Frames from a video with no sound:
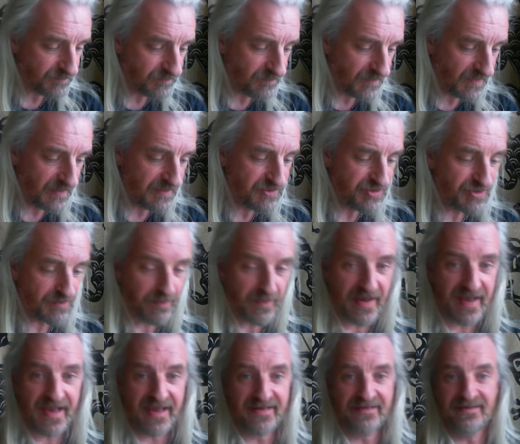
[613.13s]
In
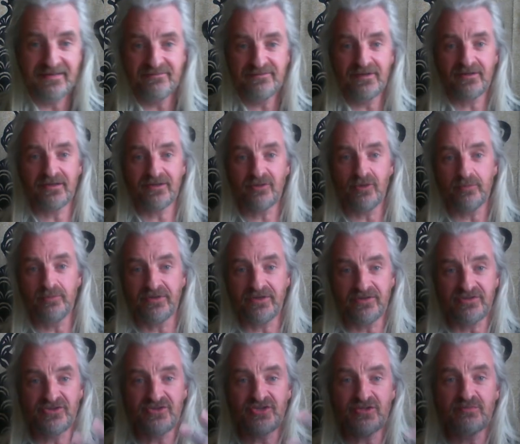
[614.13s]
Japan, even though the copper
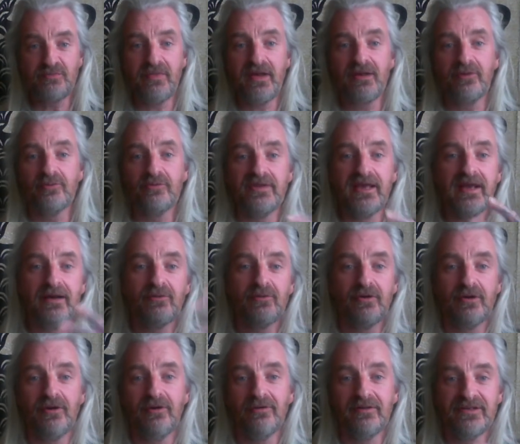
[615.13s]
could smell the
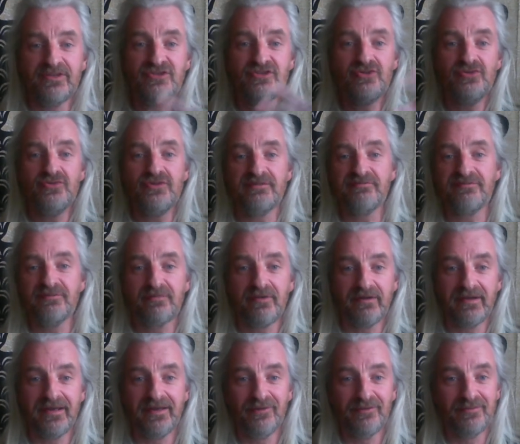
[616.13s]
alcohol exuding from
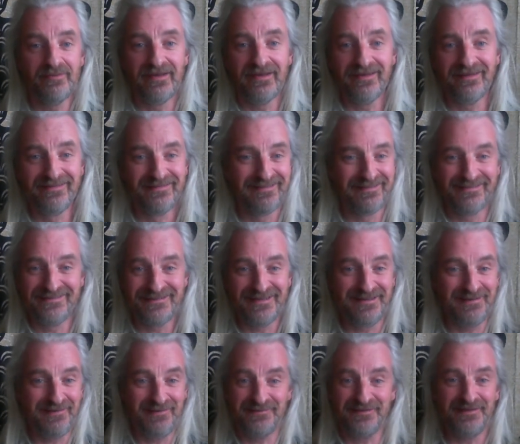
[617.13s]
my helmet,
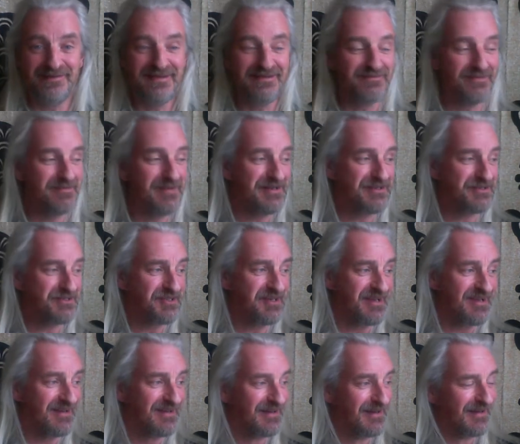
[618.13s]
he didn't even mention
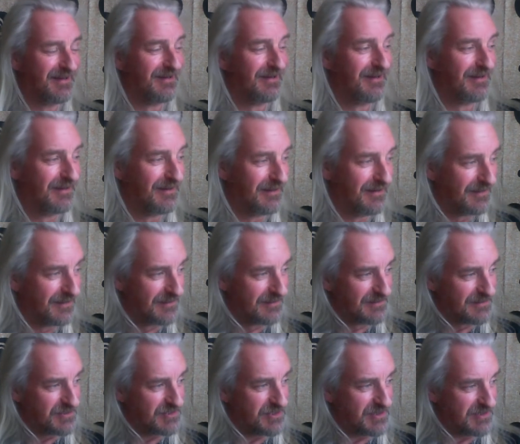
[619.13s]
it.
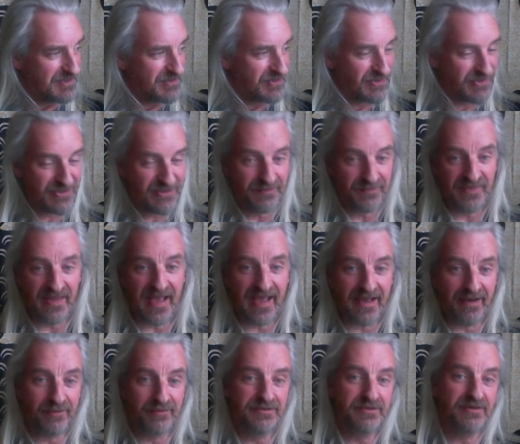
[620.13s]
Jesus.
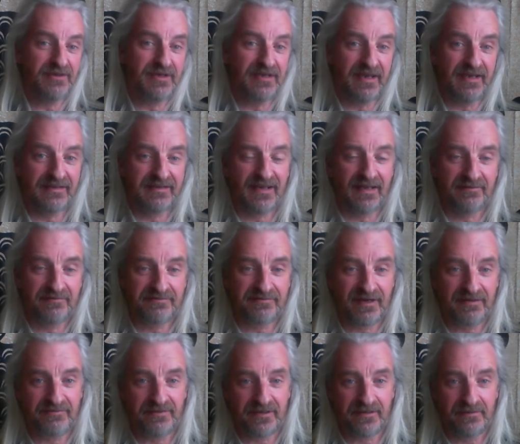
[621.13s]
Now you can get done for
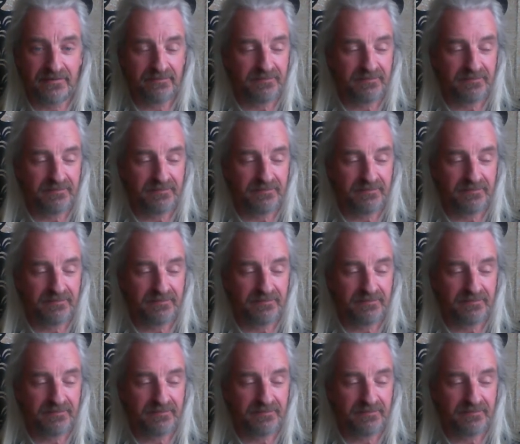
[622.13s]
having